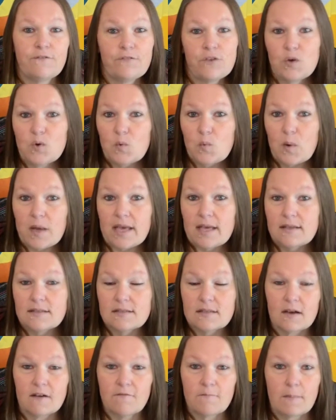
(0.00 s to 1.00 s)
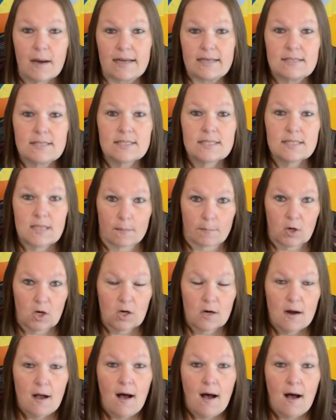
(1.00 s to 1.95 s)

few weeks of my summer.